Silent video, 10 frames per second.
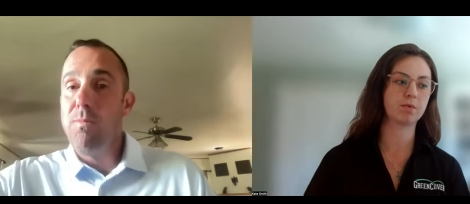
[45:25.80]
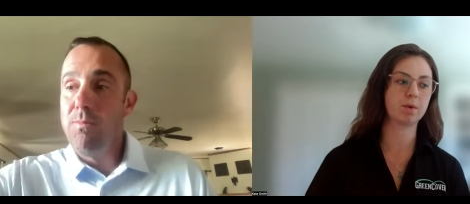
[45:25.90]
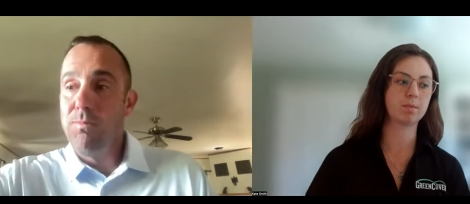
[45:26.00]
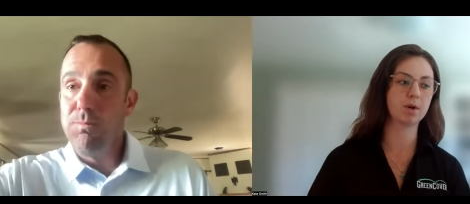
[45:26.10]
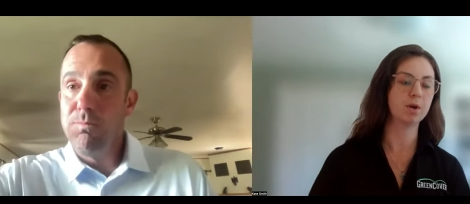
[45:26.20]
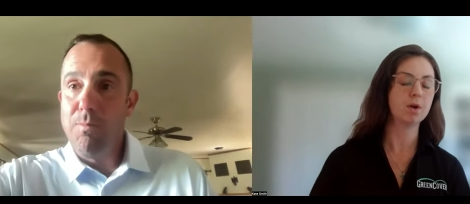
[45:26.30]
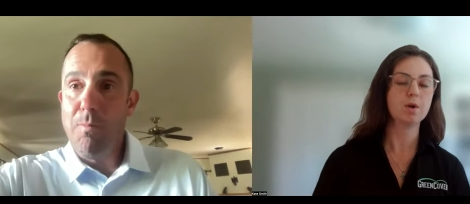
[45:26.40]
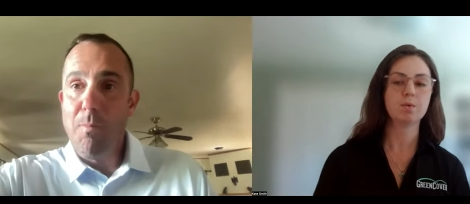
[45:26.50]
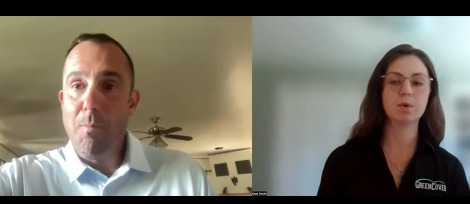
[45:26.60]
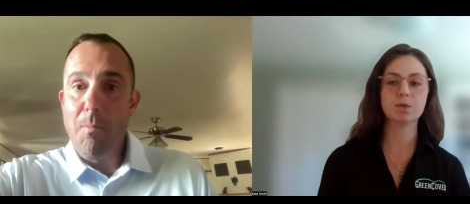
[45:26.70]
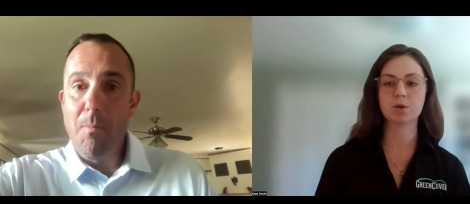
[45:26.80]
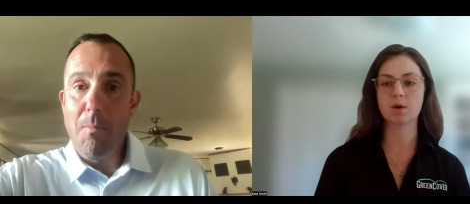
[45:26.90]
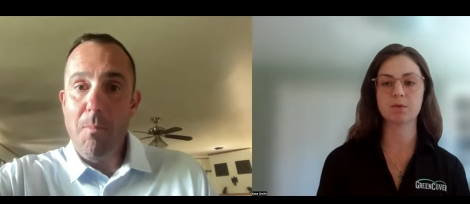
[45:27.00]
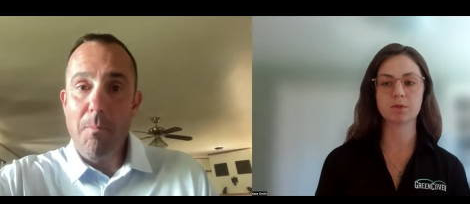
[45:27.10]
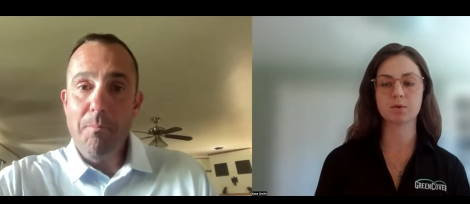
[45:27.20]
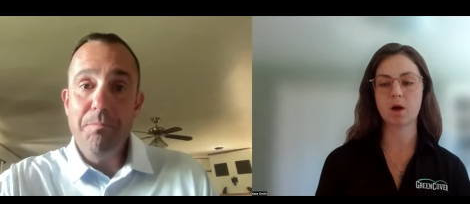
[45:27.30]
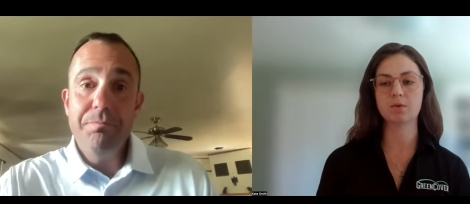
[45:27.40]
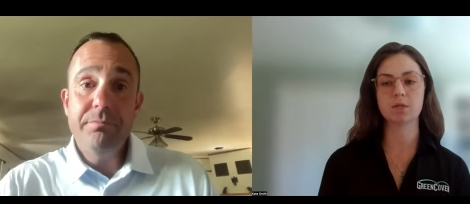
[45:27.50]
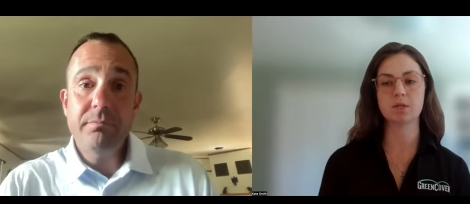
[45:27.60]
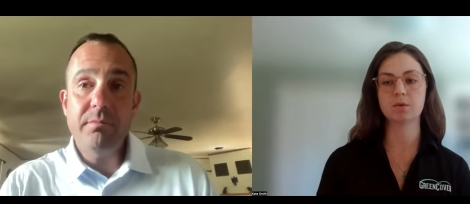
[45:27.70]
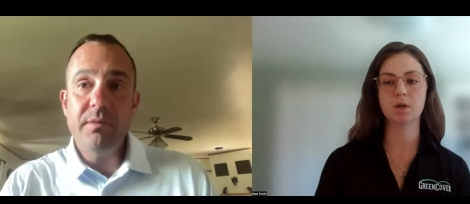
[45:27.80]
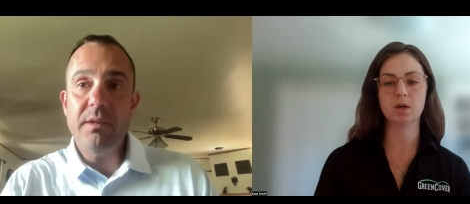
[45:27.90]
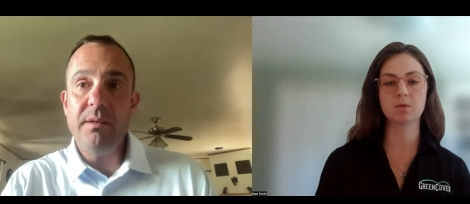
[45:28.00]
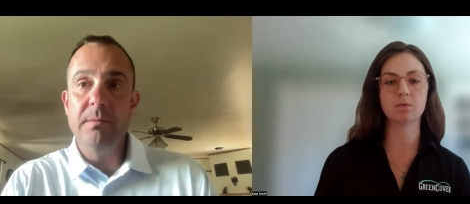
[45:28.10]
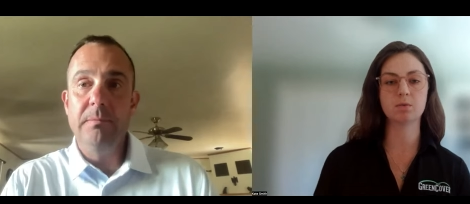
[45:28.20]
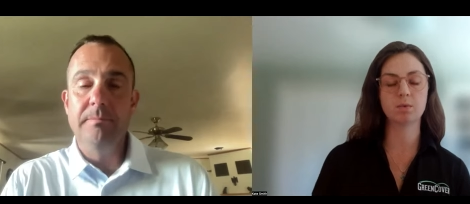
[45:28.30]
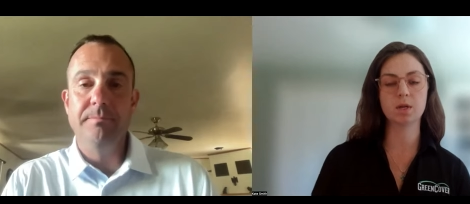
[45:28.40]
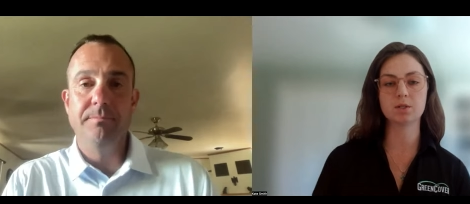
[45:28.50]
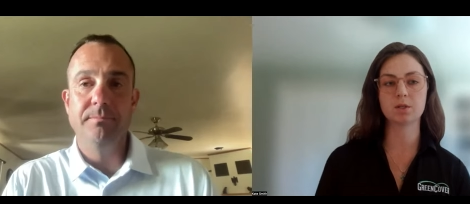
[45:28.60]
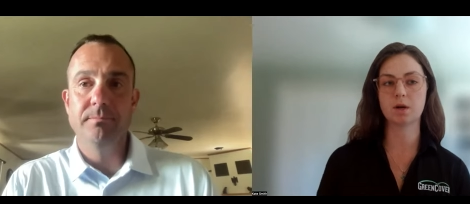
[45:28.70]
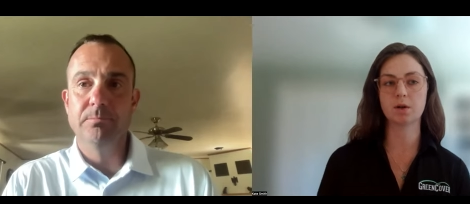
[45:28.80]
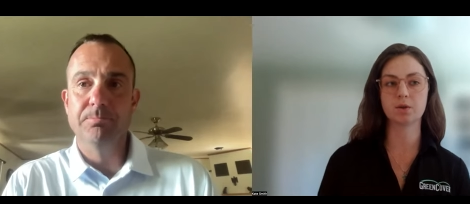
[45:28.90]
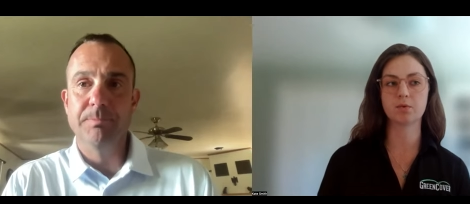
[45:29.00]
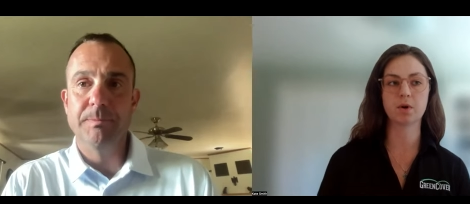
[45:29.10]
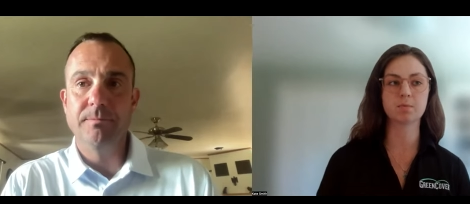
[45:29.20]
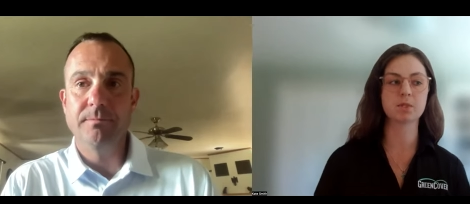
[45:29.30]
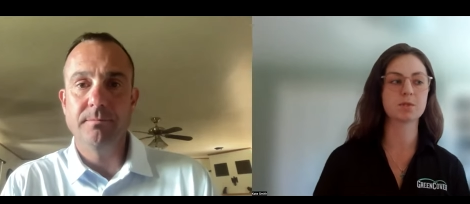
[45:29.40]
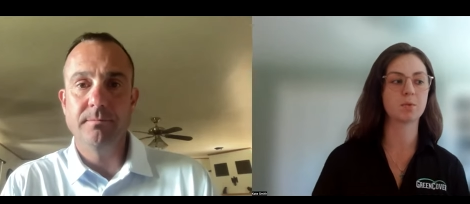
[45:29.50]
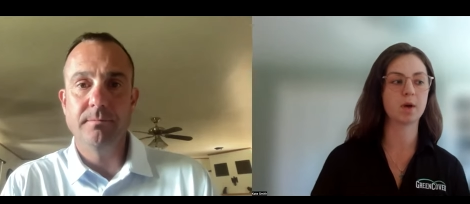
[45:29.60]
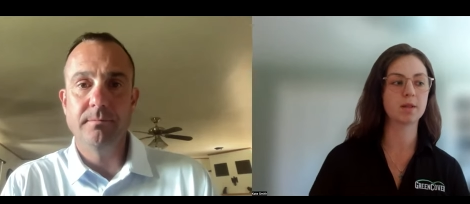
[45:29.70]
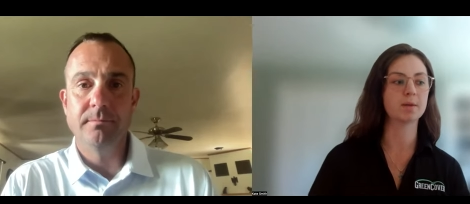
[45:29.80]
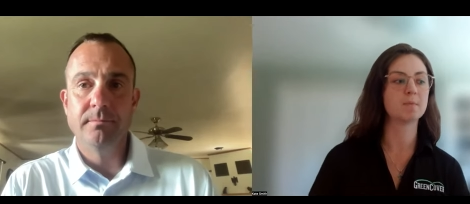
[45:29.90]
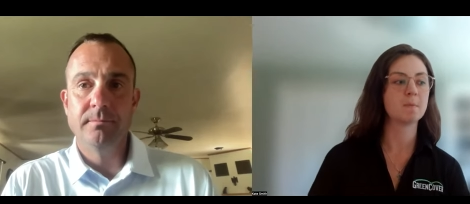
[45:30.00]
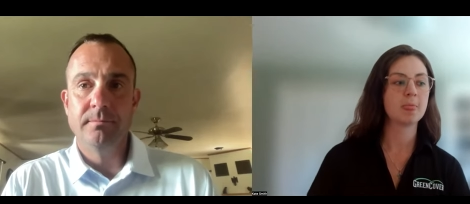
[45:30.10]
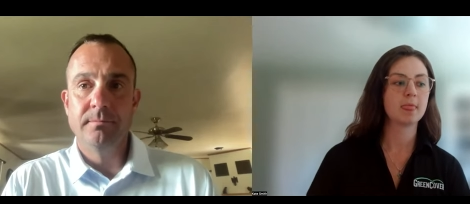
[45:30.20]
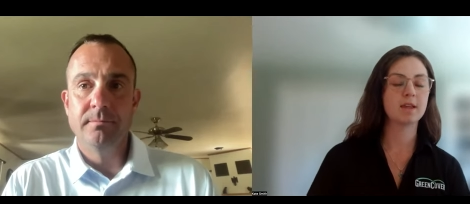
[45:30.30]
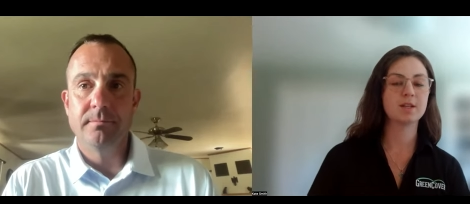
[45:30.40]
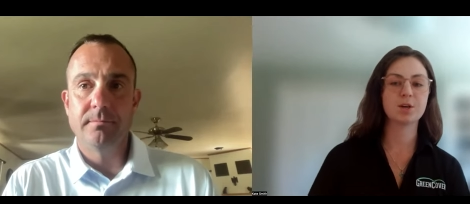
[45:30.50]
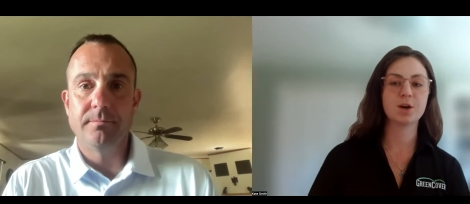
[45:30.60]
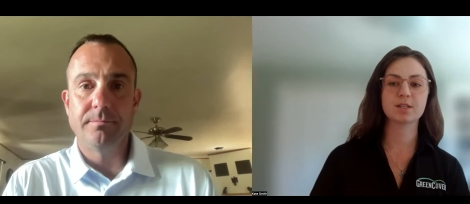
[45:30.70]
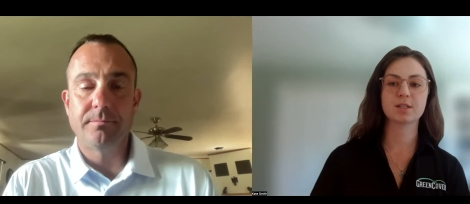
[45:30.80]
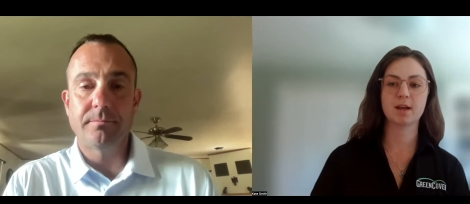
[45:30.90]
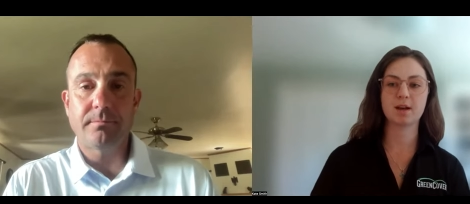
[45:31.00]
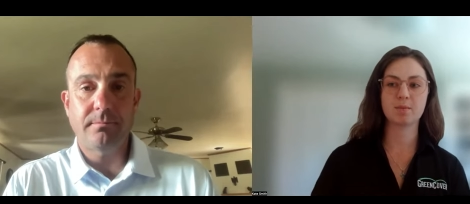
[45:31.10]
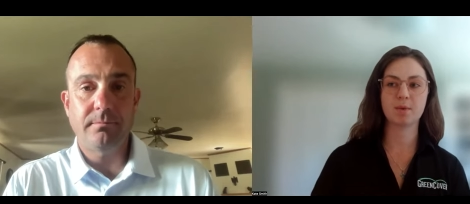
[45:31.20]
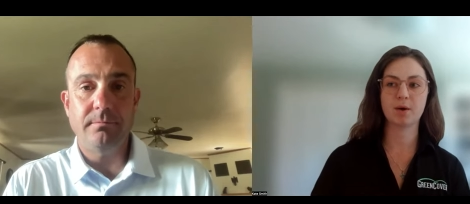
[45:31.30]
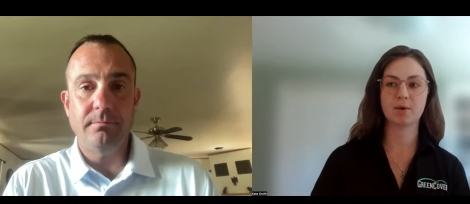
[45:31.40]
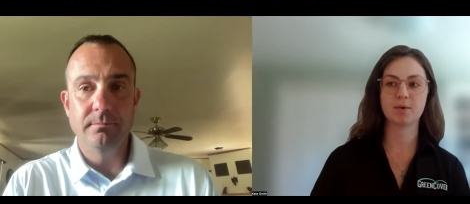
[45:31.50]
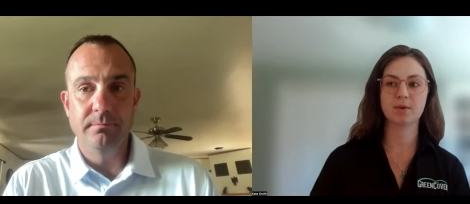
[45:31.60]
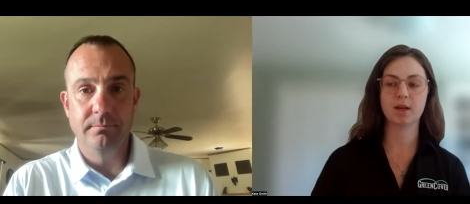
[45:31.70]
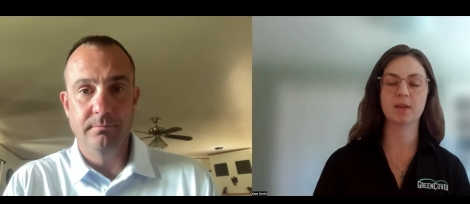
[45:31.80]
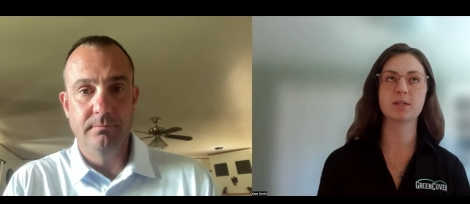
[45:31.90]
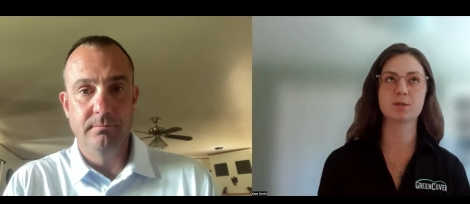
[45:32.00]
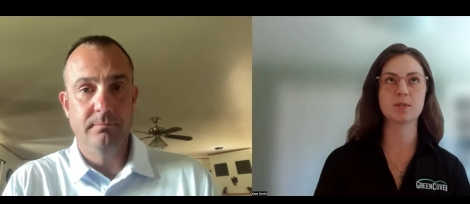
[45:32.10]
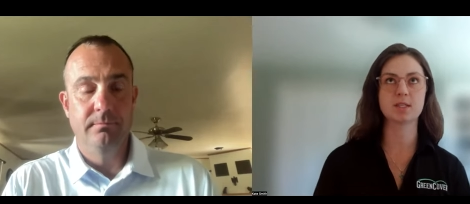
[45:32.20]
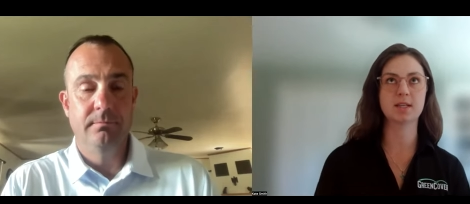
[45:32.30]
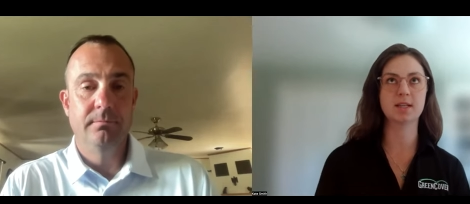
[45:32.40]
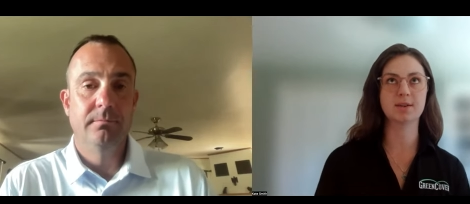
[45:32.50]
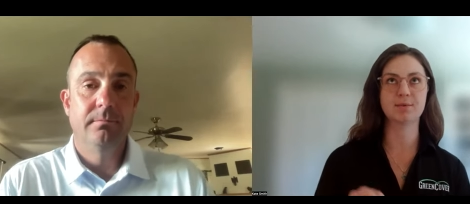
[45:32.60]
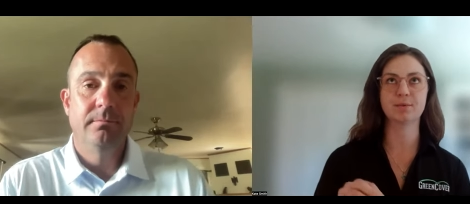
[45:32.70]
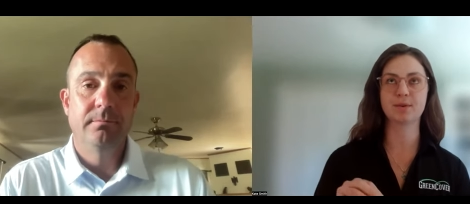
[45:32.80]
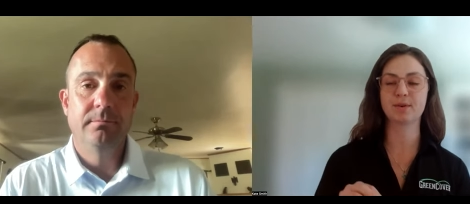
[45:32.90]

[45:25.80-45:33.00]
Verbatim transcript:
Speaker 1: a farmer and we traveled around and, and went and saw other farms as well. And they talked a lot about, and this was in